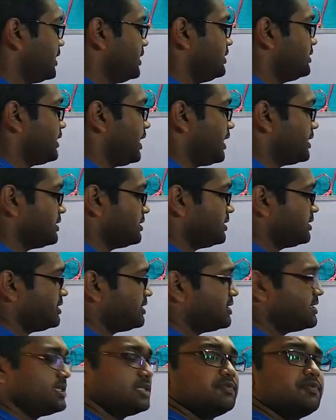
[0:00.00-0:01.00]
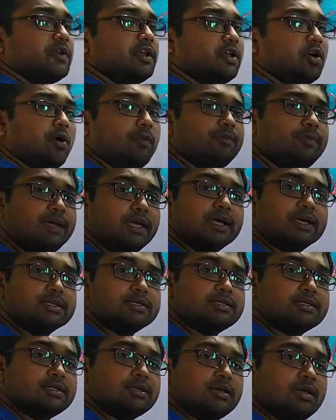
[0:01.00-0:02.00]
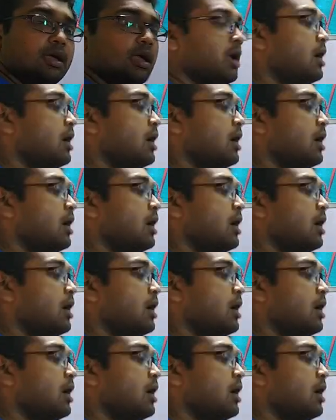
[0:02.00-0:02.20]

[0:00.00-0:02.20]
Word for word: think that this is very obvious,